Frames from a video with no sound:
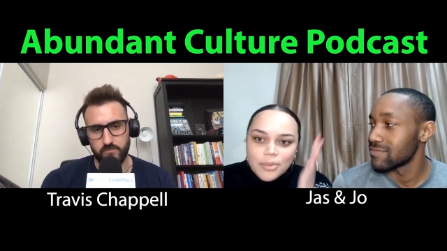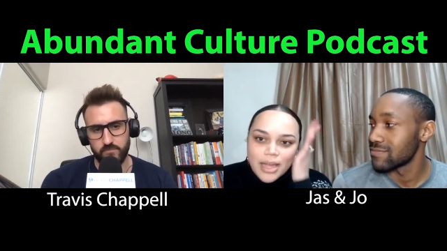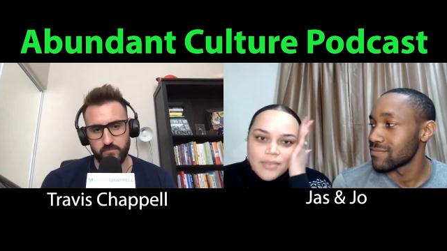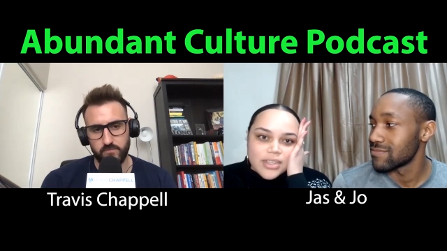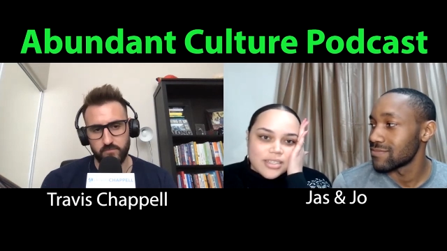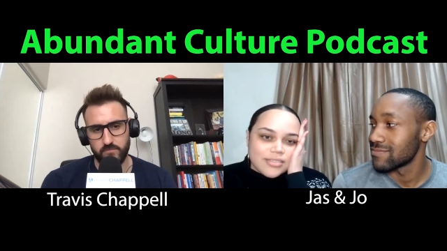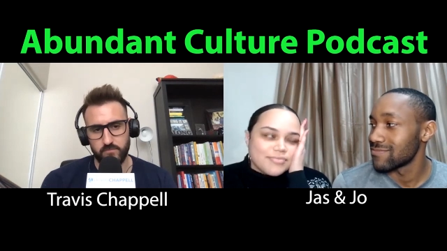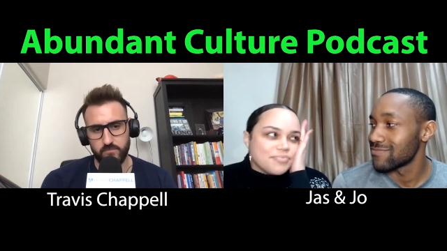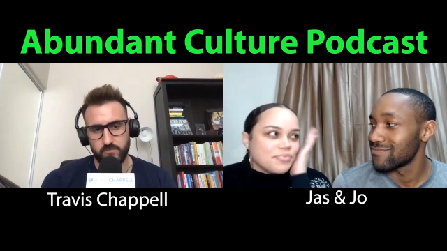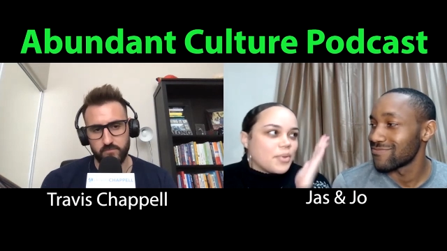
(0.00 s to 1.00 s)
Speaker 1: I'm having
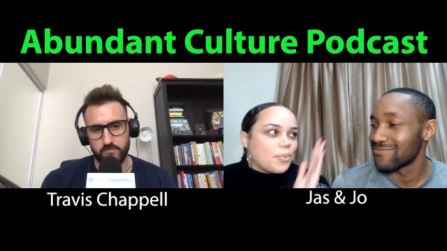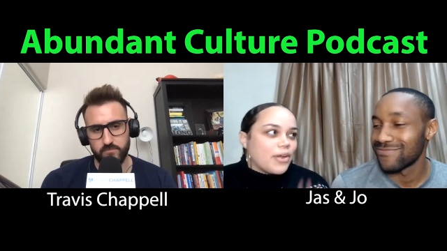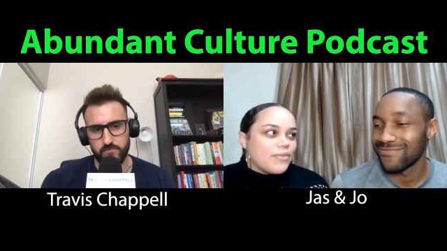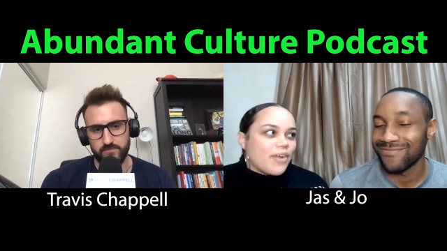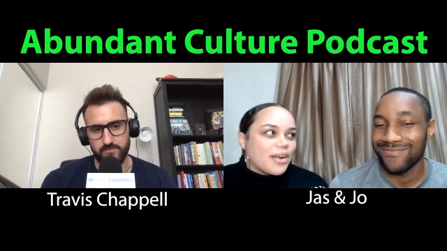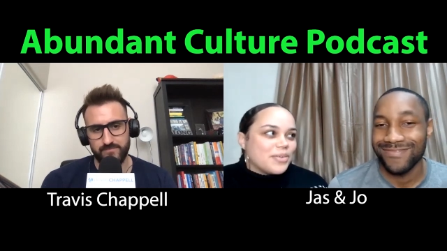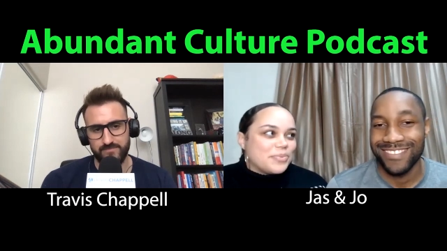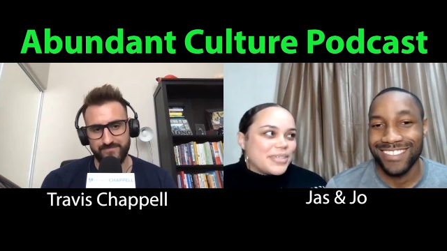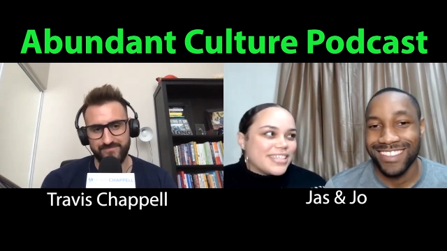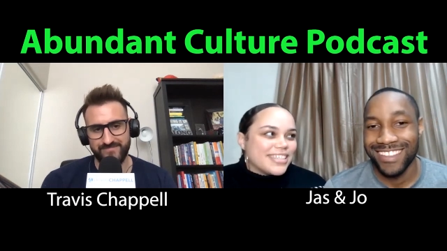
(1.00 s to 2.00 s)
brain fart,
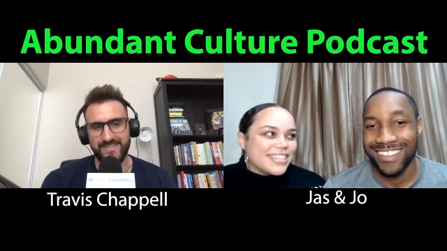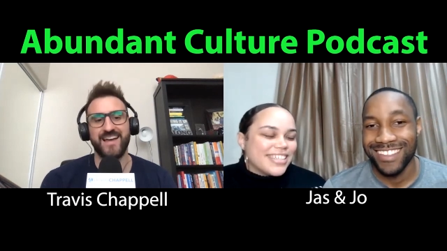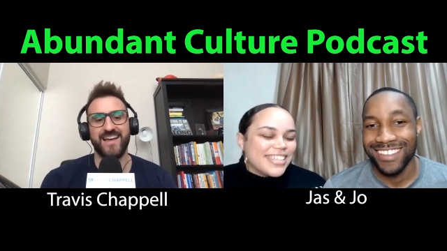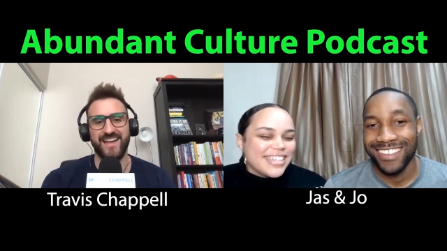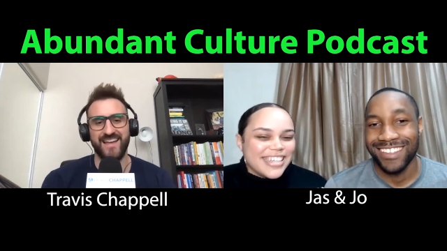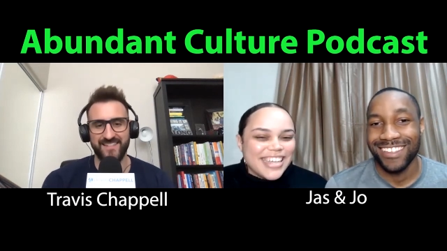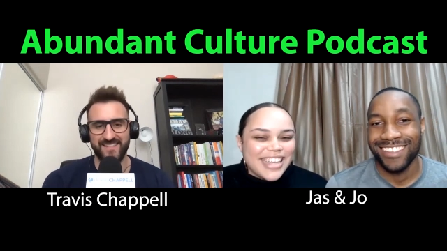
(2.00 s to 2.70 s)
but